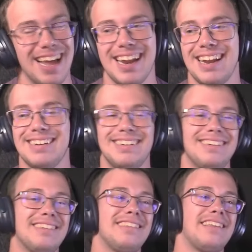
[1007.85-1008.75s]
And then they
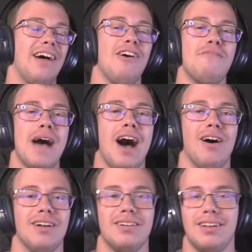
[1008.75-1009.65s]
just sell him
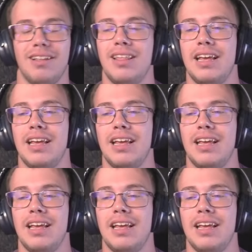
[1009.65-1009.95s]
out to the,